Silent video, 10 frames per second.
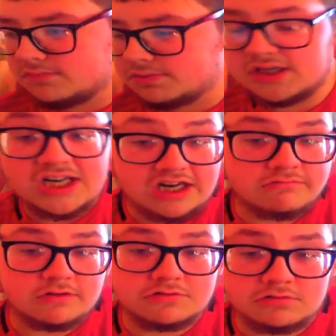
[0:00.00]
But
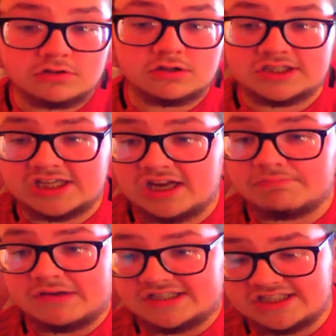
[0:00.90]
United will struggle to
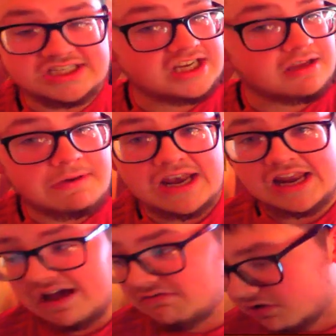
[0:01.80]
keep Leicester City at bay.
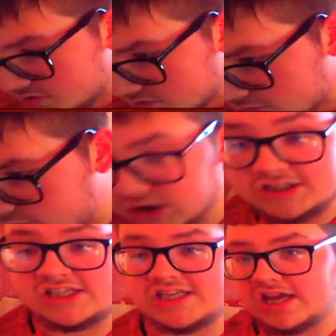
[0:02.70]
They are a
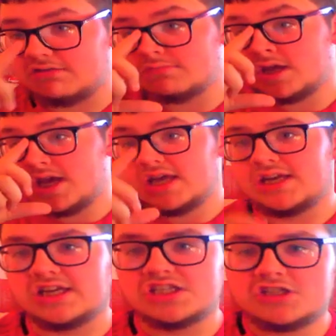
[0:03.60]
quality team.
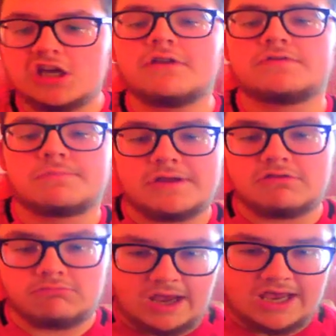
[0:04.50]
They deserve to
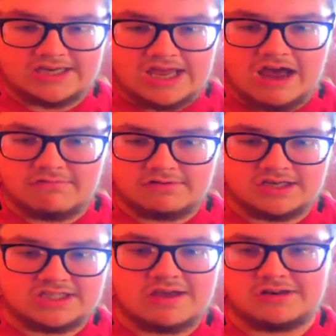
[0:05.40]
be where they are in the
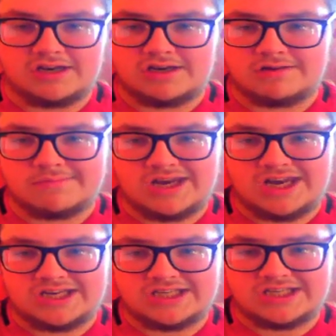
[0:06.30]
table at the minute.
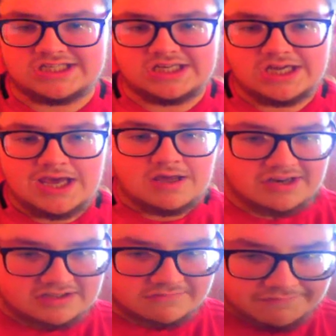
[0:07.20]
Play some
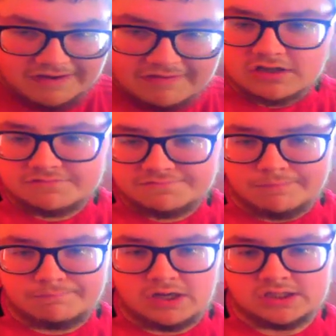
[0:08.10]
very good
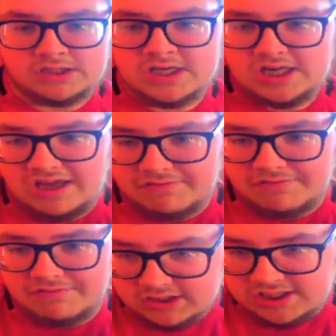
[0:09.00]
football. They have a quality
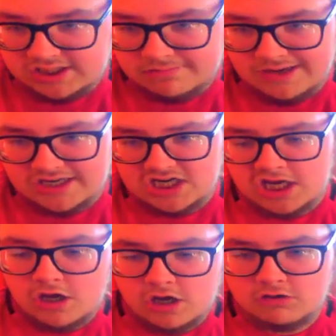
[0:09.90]
manager
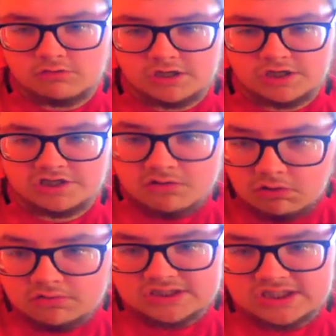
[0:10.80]
who knows the
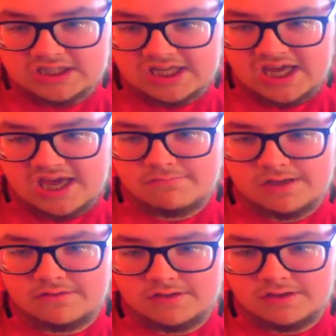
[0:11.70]
game
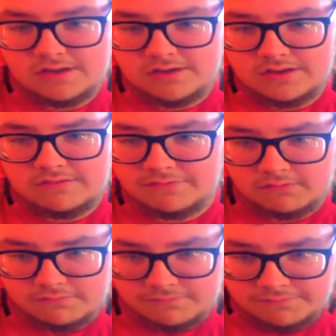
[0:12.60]
through and
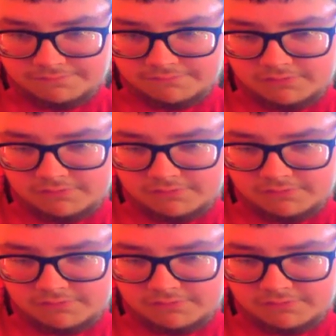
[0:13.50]
through.